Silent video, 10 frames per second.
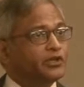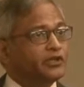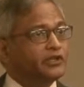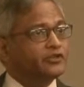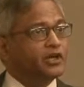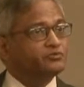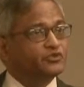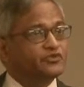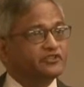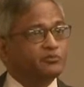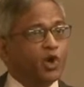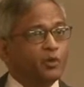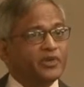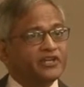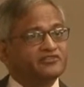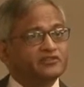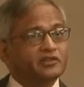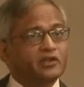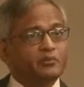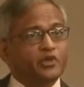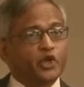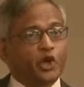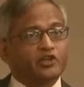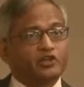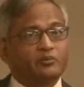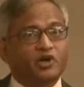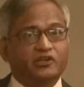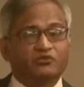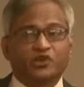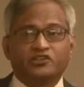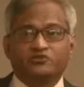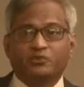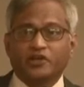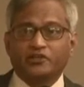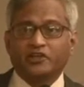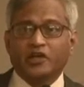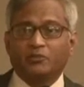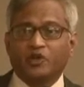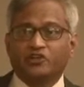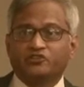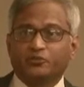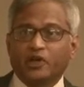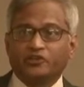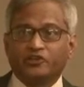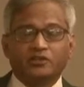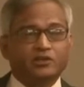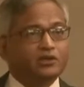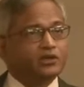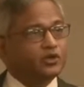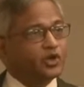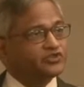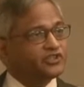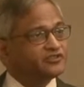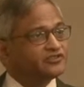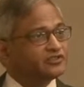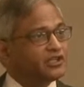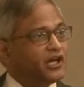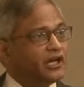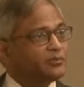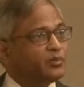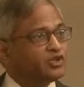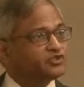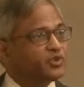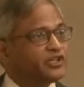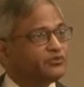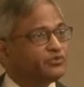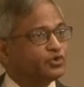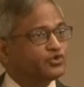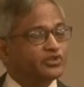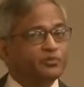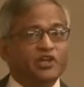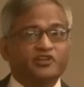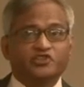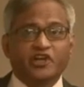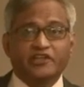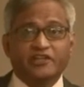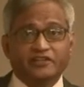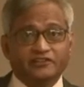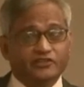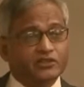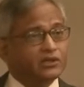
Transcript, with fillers: in terms of these bombings periodically by the French, by the Americans, by the Russians, and possibly in future by the Chinese.